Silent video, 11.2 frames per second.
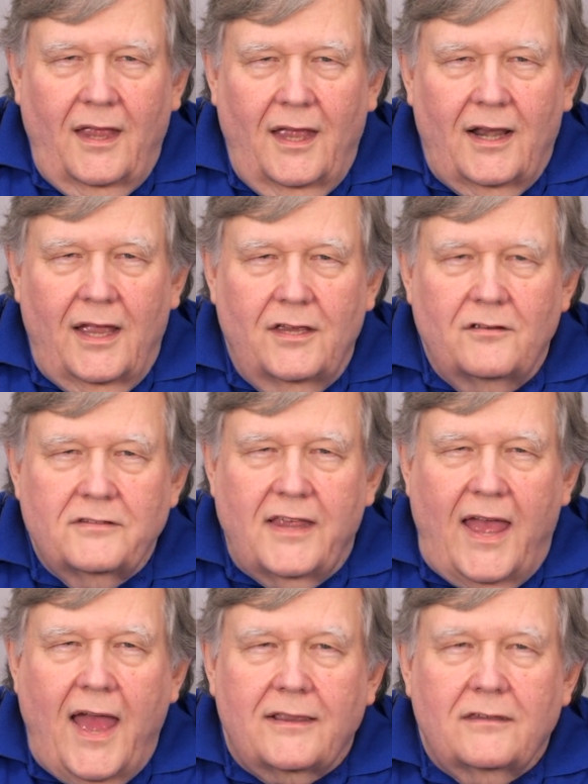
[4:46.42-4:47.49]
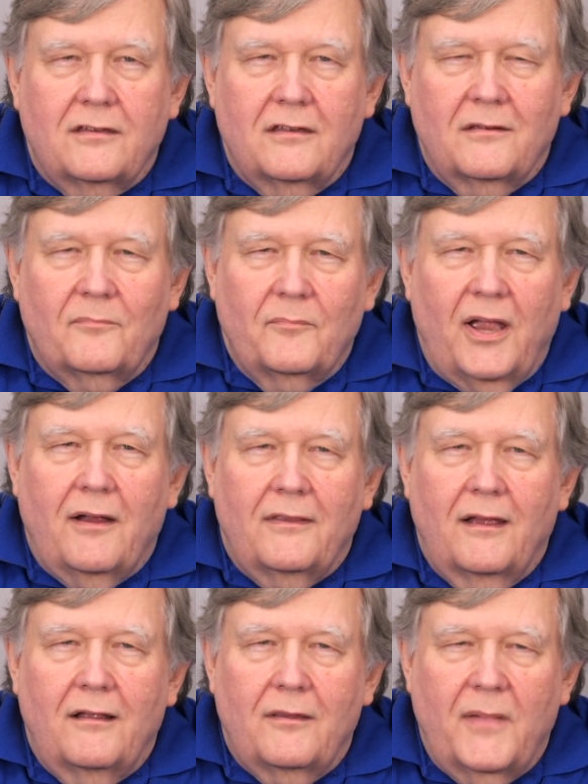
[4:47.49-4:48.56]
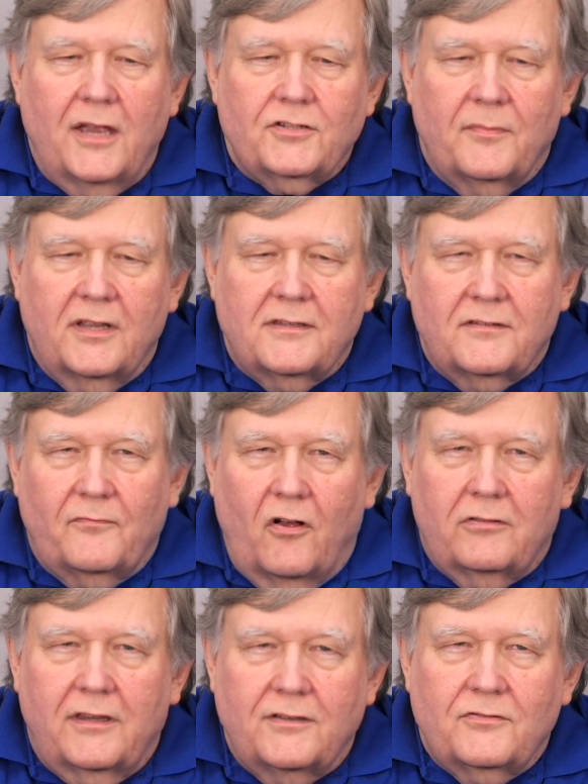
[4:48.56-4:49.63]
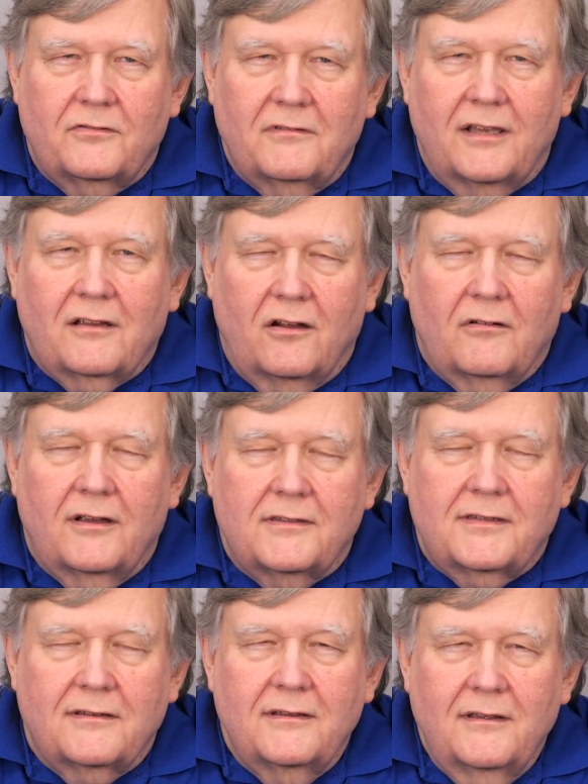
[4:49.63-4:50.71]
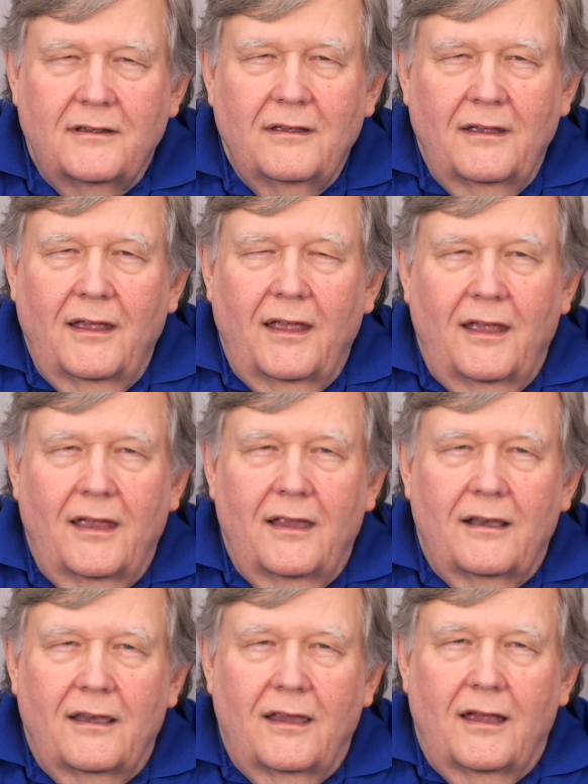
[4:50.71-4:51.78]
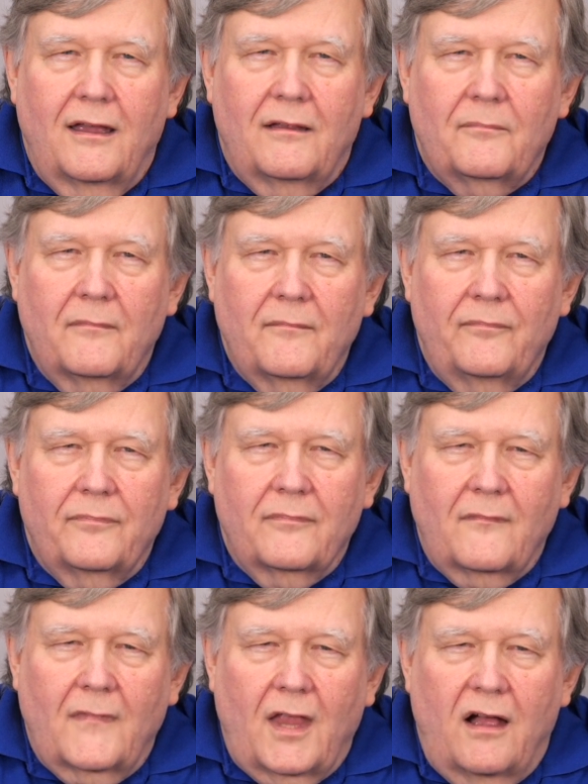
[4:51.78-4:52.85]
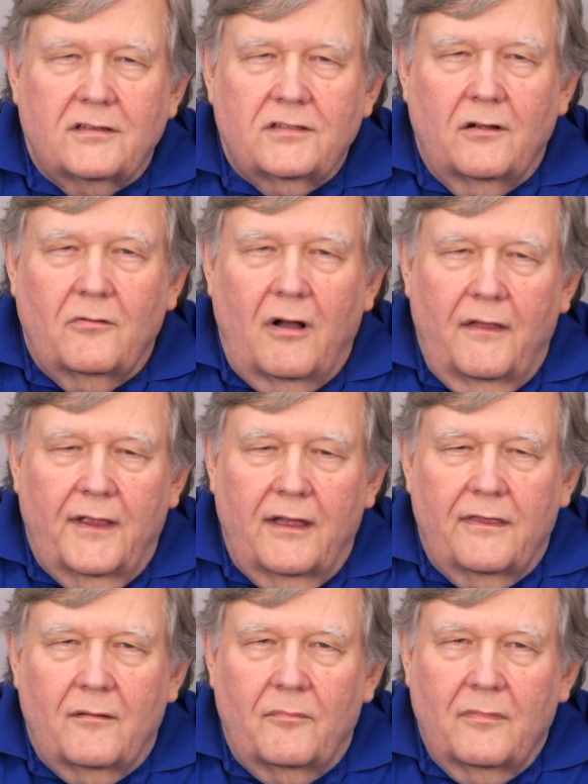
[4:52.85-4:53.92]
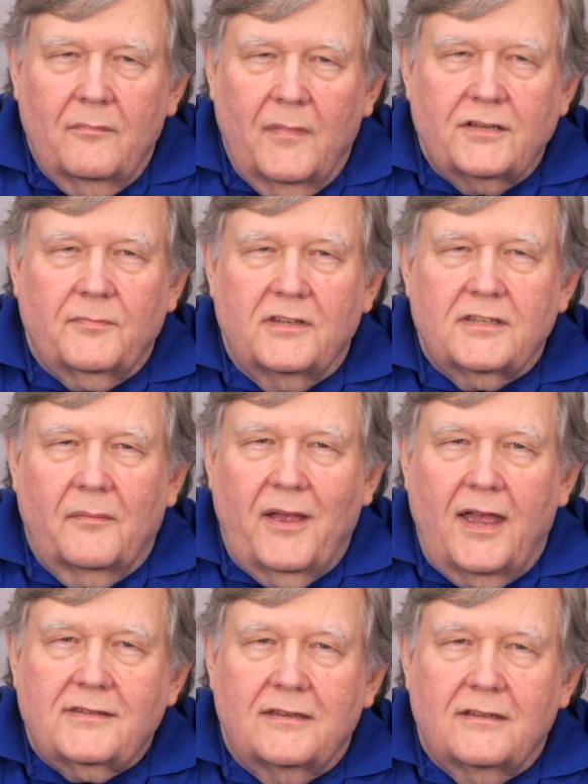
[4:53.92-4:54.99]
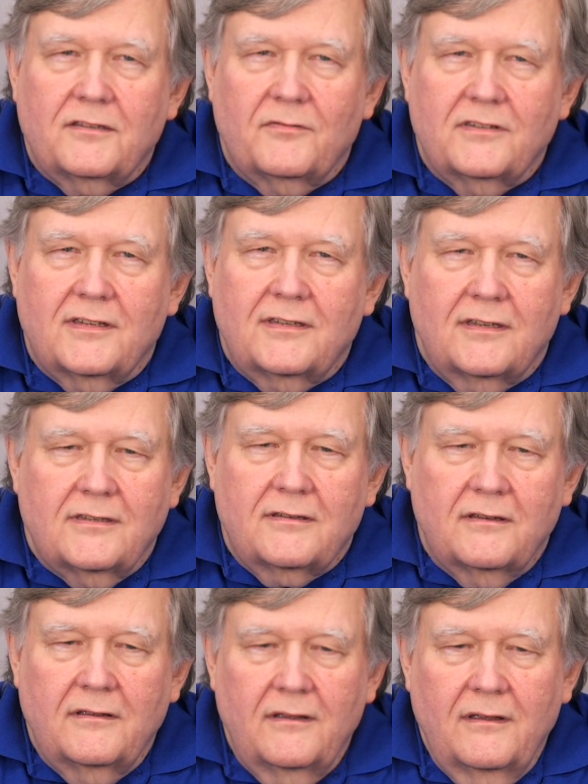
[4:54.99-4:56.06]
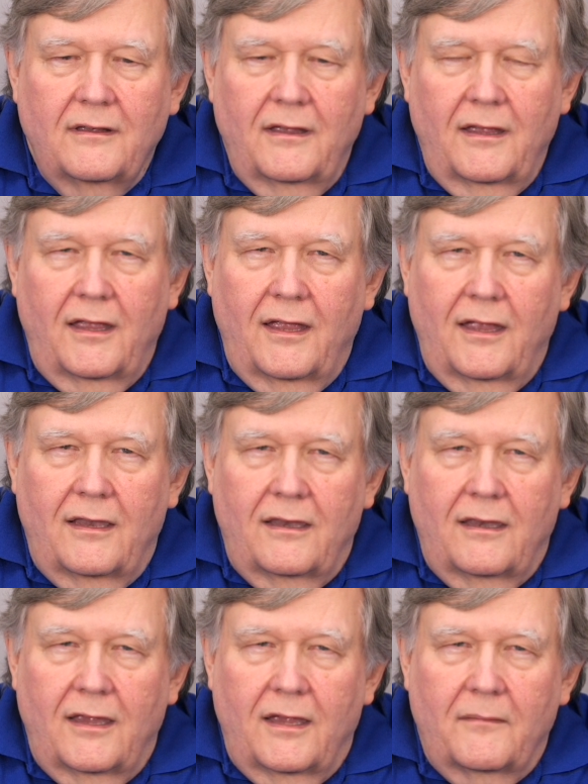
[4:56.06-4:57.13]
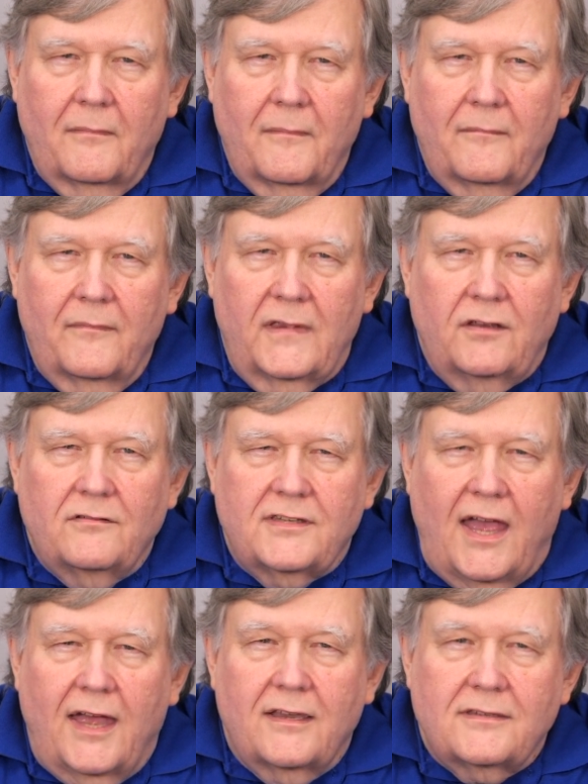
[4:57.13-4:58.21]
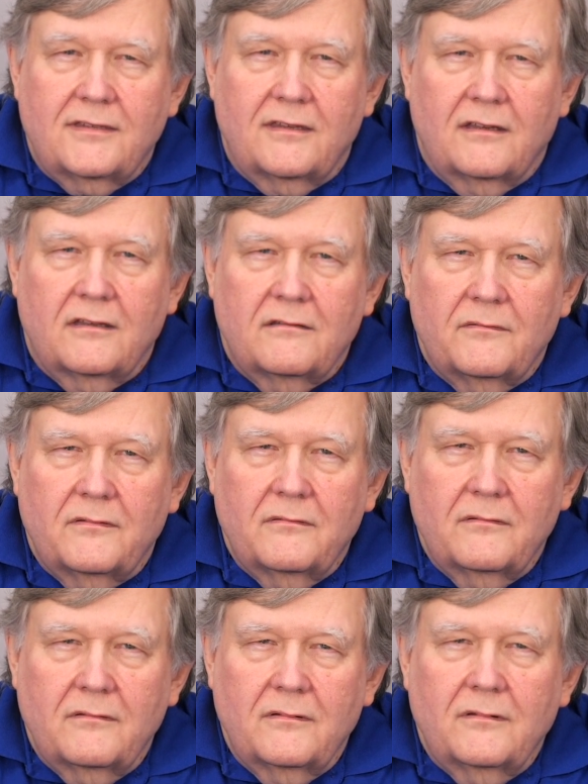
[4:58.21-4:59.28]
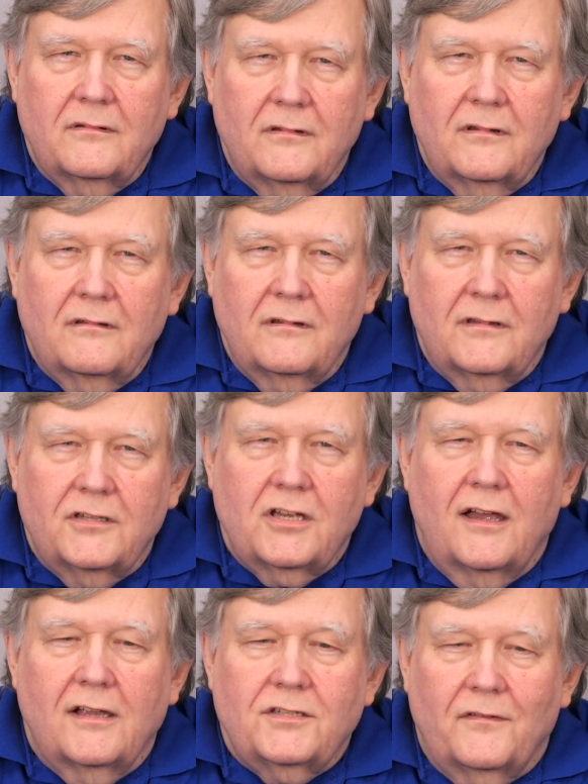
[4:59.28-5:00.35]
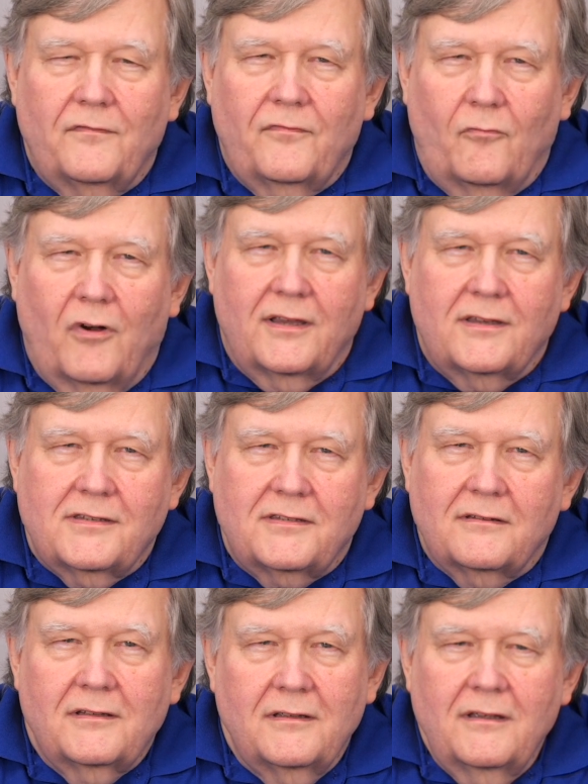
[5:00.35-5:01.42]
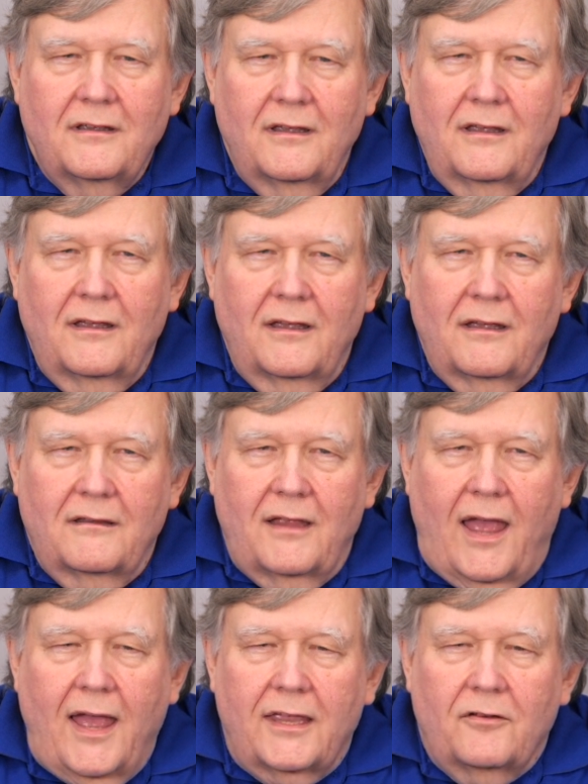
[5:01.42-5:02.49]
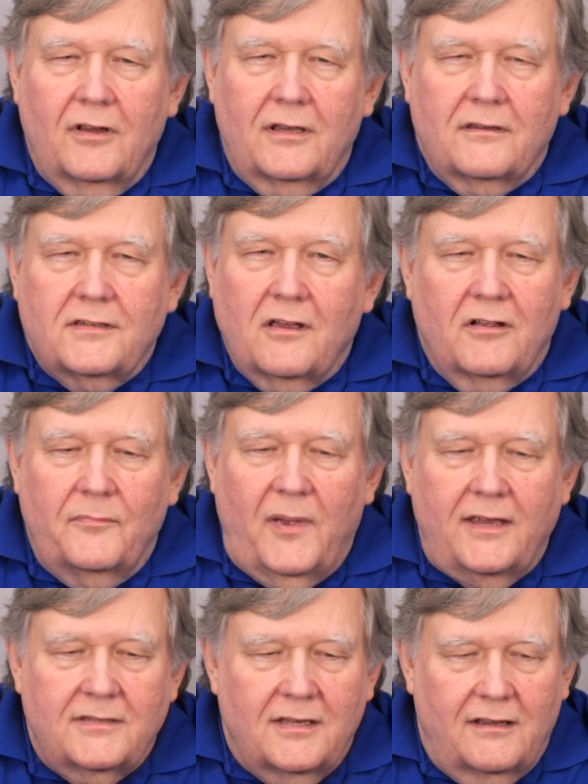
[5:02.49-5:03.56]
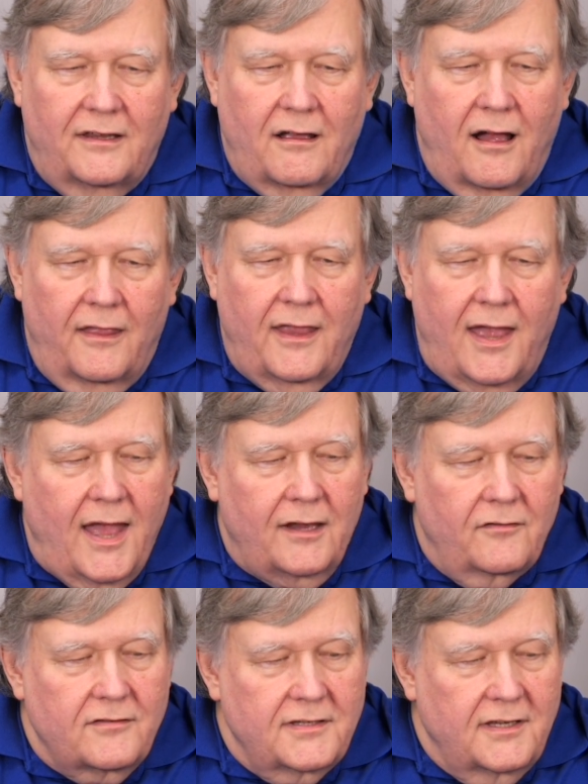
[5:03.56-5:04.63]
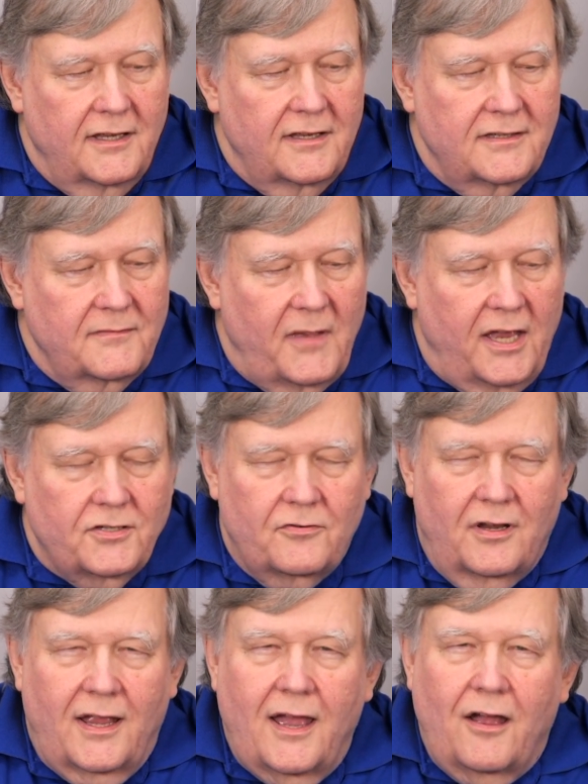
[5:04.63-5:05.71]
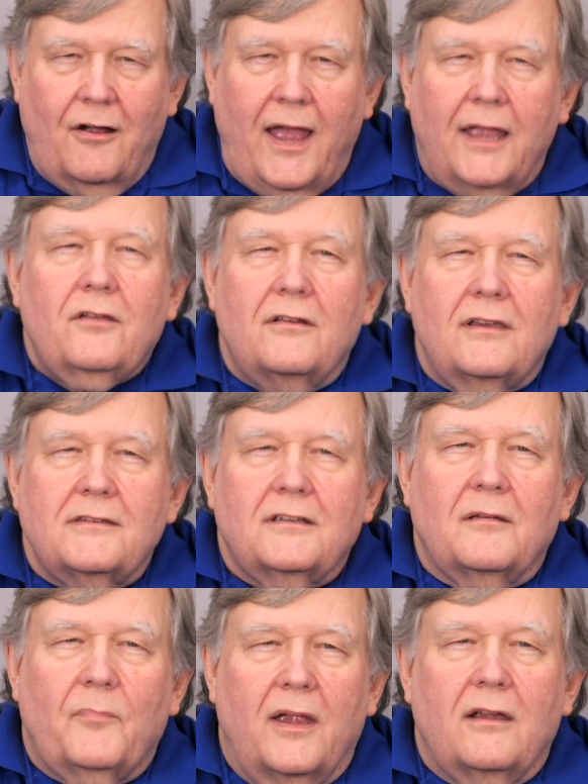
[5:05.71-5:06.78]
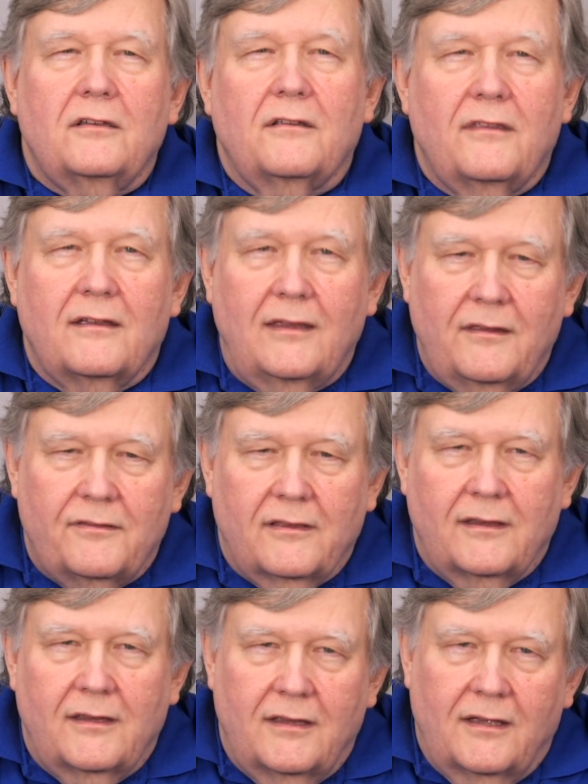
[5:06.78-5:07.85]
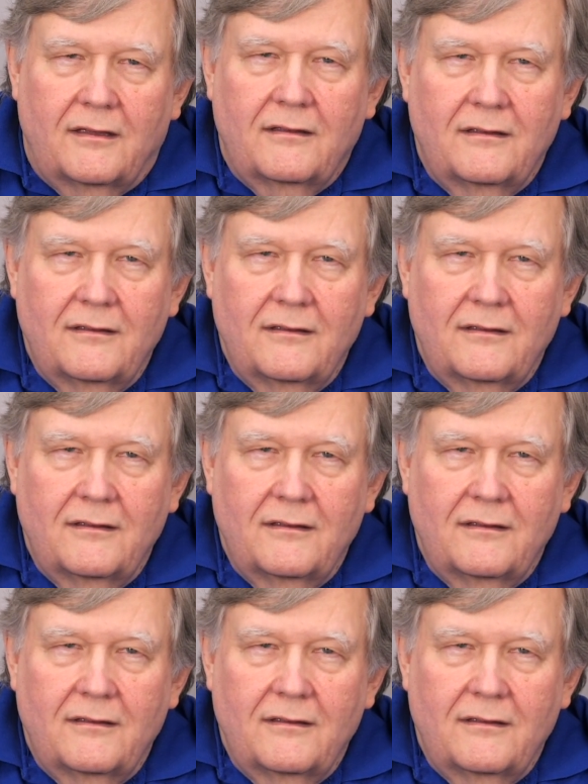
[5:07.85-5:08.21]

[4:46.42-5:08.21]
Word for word: and I use that to parallel the measurements, voltage and currents, and uh, also all the other measurements, capacitance, resistance, and use that as the judge of is accurate. So it basically all the accuracy is measuring how accurate it is compared to the Keithley, uh,